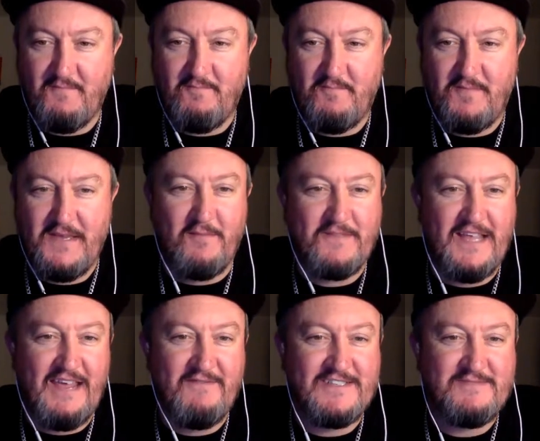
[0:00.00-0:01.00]
Big up,
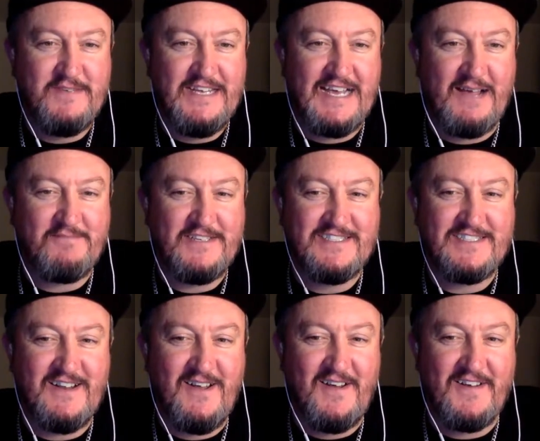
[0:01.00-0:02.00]
Dave. It's me, Captain
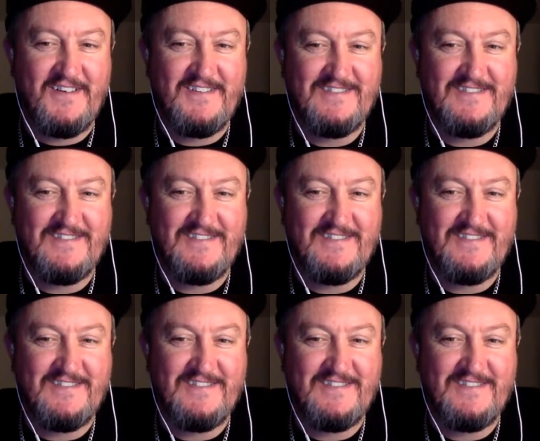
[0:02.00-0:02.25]
Slong.